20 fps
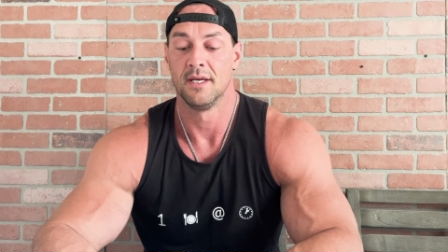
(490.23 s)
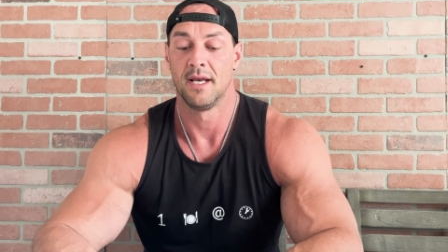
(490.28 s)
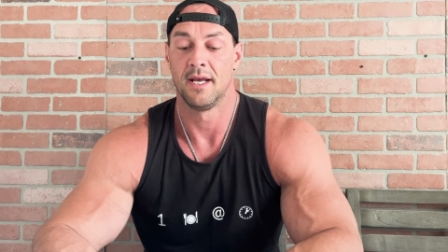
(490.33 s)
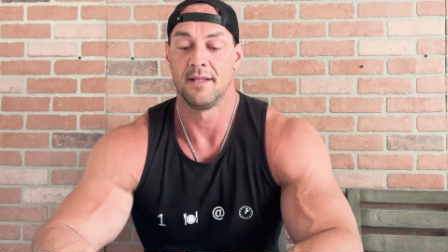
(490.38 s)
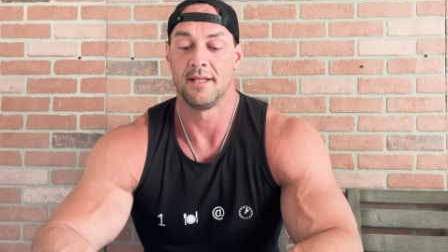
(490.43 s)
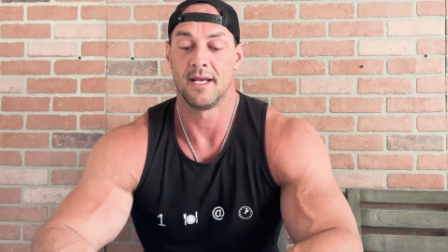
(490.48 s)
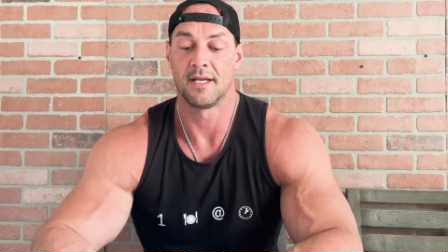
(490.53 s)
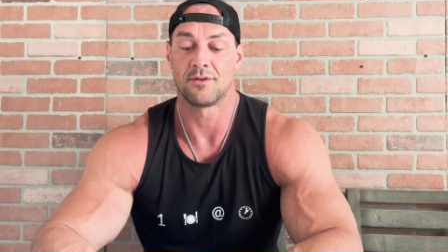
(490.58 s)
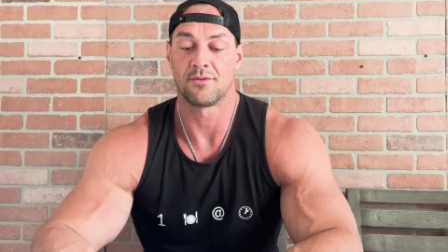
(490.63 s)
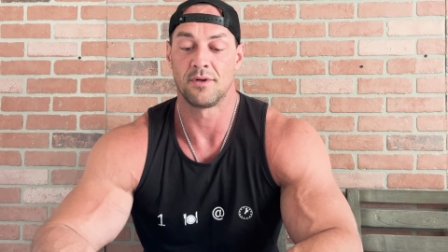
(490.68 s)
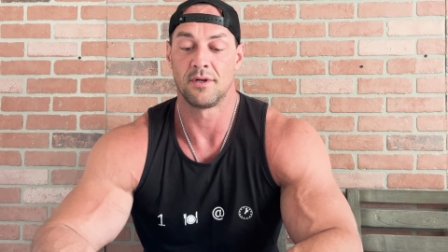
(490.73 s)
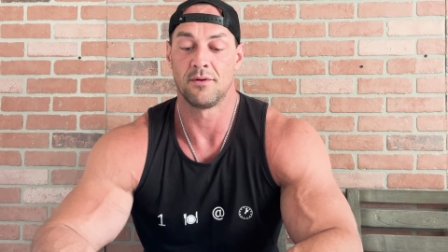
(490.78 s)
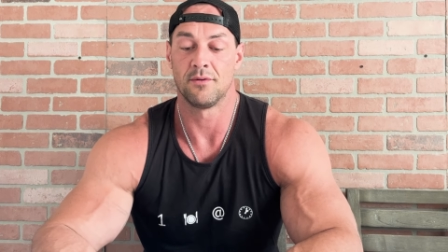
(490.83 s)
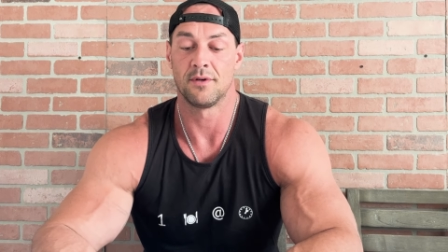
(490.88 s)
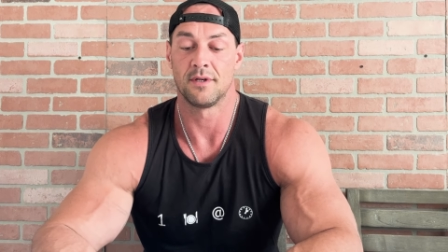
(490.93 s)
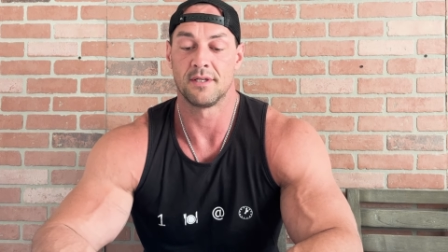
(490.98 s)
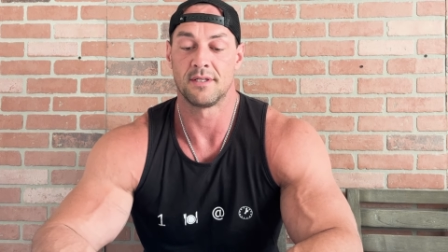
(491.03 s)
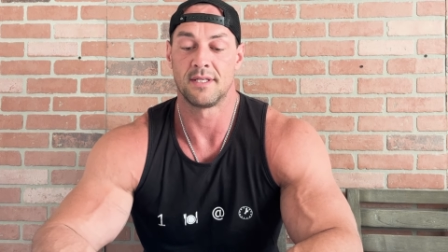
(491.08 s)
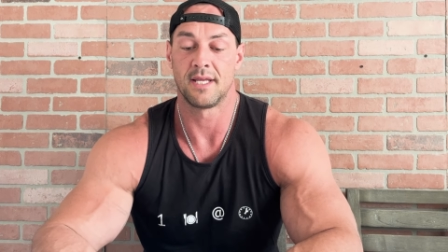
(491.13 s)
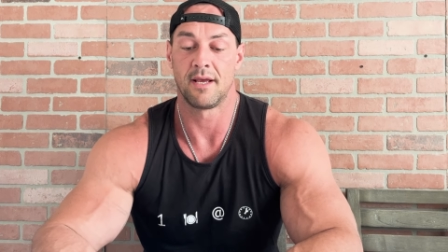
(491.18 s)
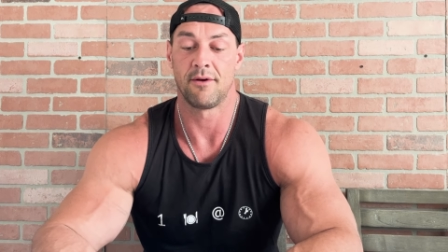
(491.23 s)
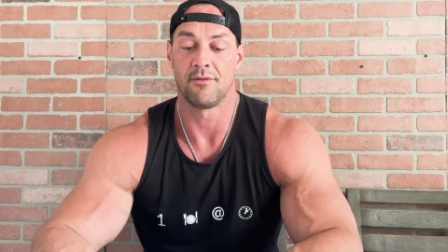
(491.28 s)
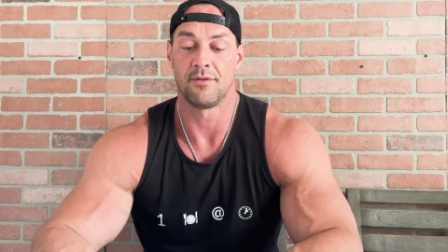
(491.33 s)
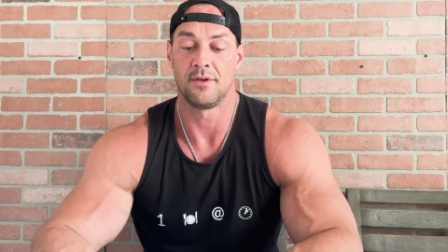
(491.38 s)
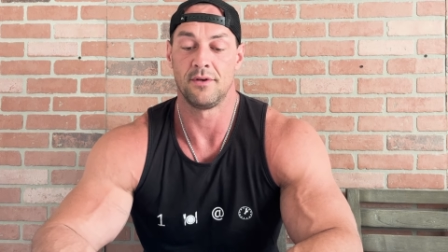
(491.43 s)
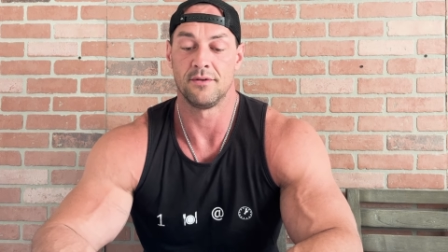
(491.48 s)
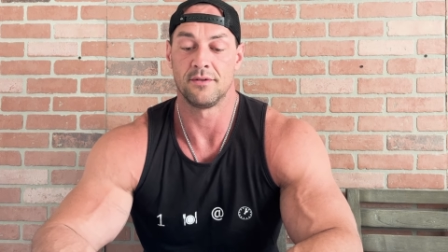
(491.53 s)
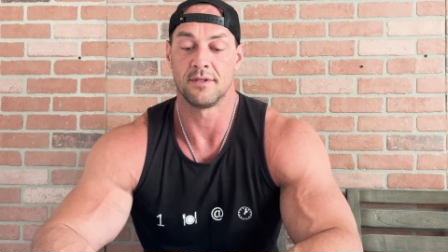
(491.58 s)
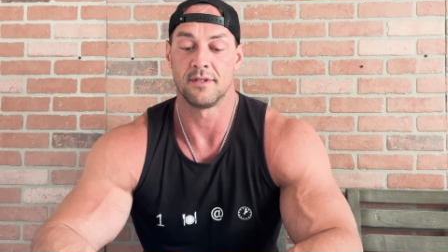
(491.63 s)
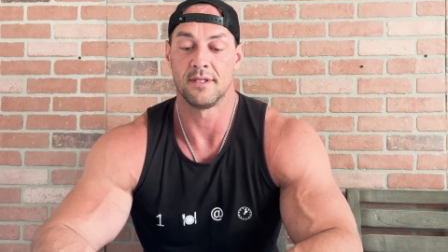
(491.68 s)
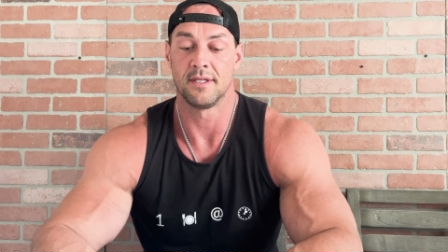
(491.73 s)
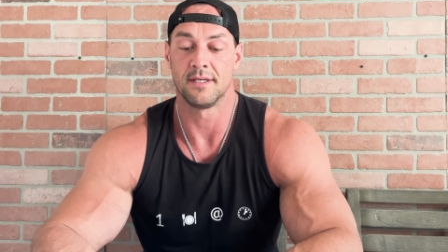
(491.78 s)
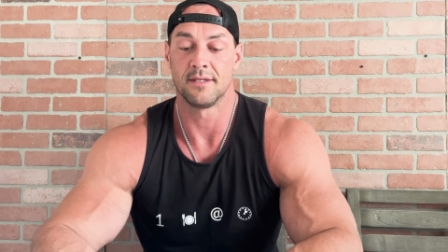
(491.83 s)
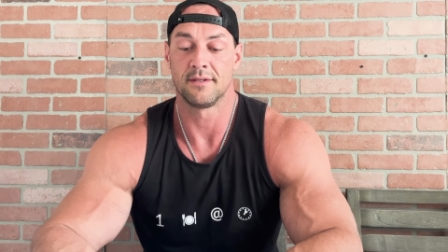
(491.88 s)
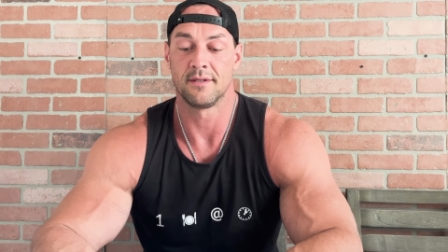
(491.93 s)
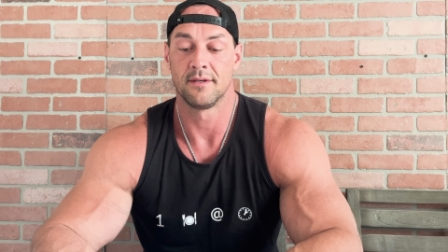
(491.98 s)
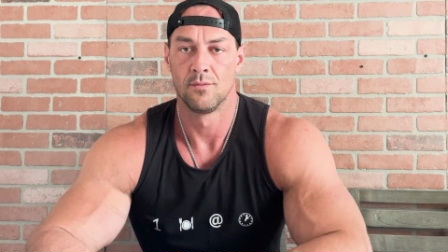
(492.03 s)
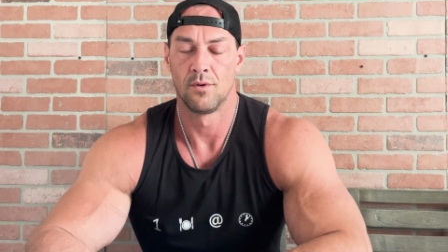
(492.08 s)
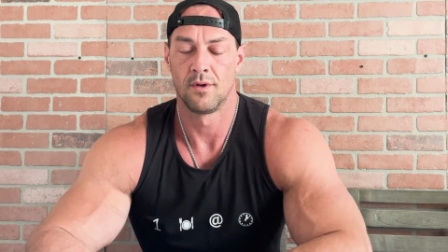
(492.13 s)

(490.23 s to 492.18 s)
and that's where you want to stay with using this.